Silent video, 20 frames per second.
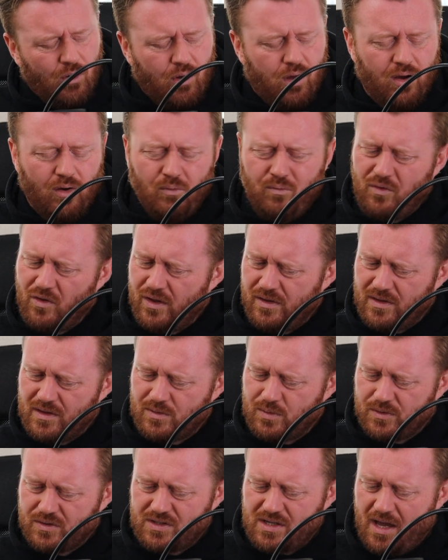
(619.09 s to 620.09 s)
Ho hopefully
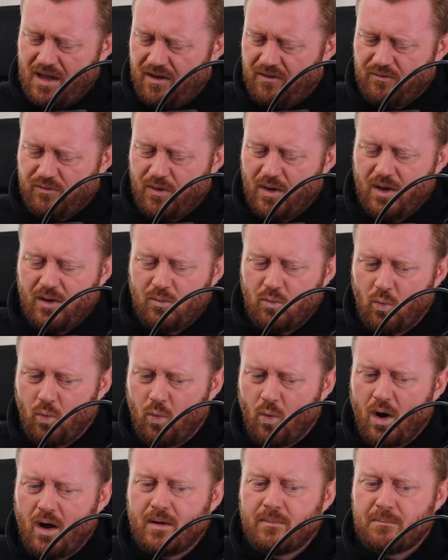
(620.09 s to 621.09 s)
this will save
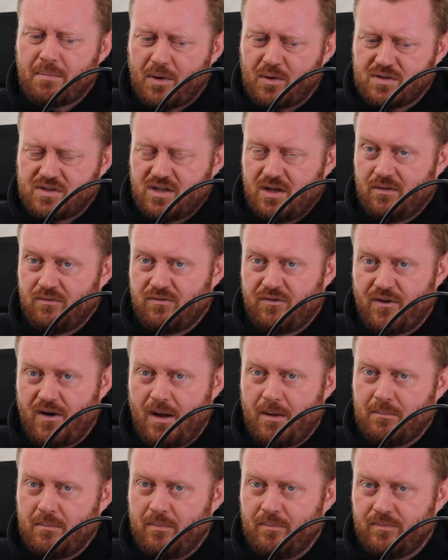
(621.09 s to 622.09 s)
one person
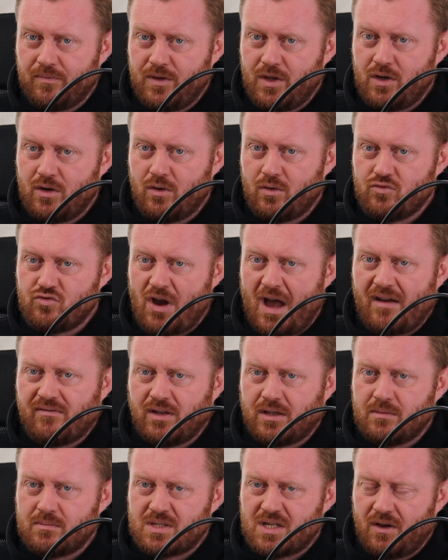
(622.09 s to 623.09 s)
from, you know,
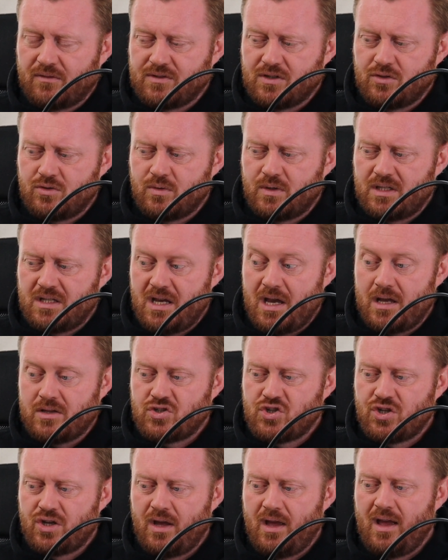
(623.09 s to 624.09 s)
driving themselves into a
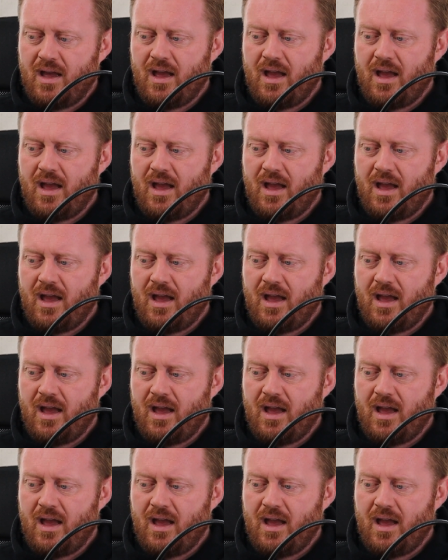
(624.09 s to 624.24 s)
ditch.